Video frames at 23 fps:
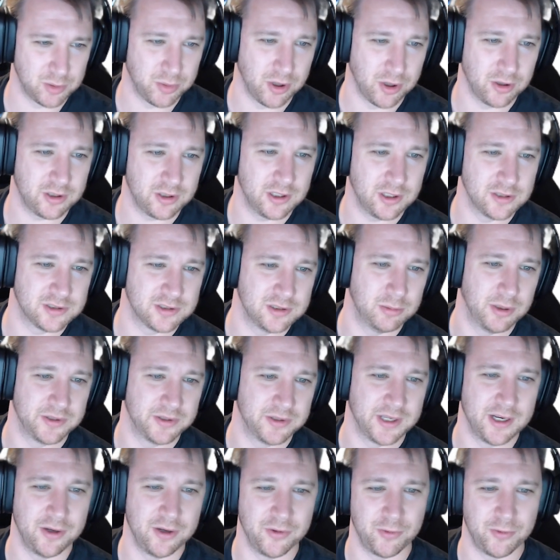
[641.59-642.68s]
Parker cares deeply about
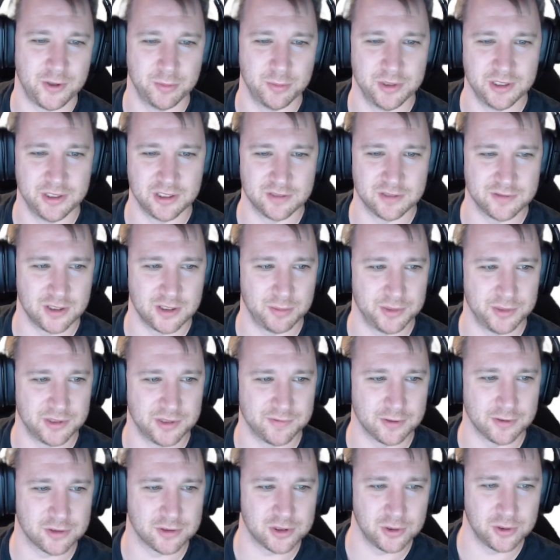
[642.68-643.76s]
the health, well-being, and development of
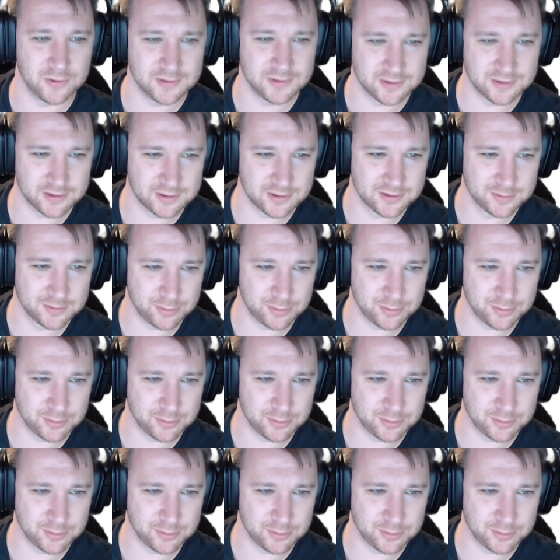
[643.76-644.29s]
our students.